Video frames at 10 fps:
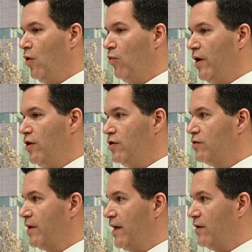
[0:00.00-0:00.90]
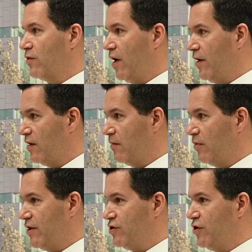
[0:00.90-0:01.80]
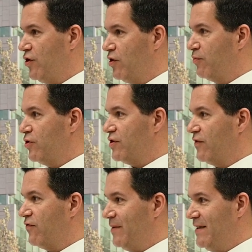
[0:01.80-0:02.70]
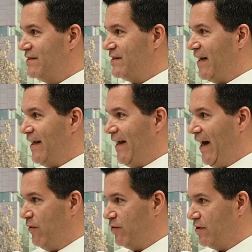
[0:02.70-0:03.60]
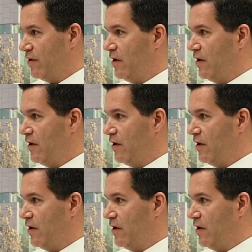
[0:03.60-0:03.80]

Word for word: When you're doing an endocardial ablation, you're pushing from inside out.